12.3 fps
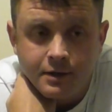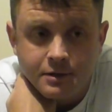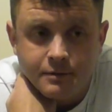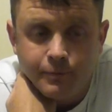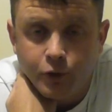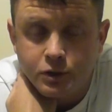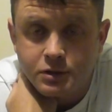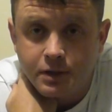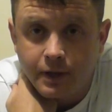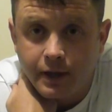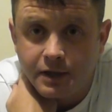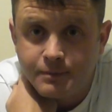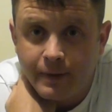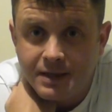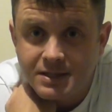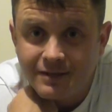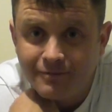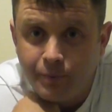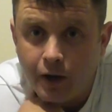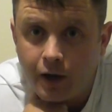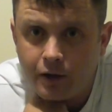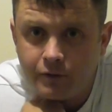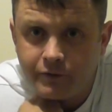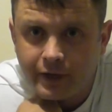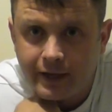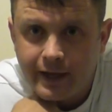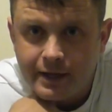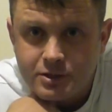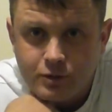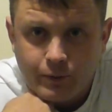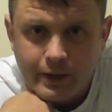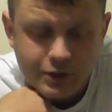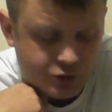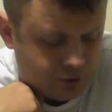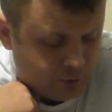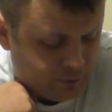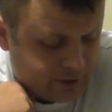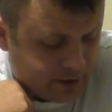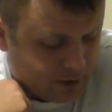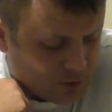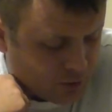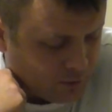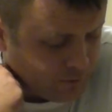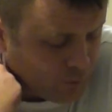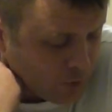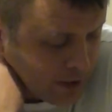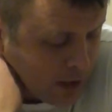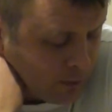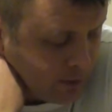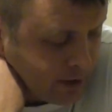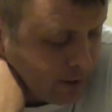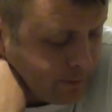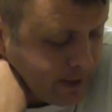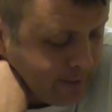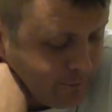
most expensive part of your kit. So why shouldn't we sort of fork out a little bit of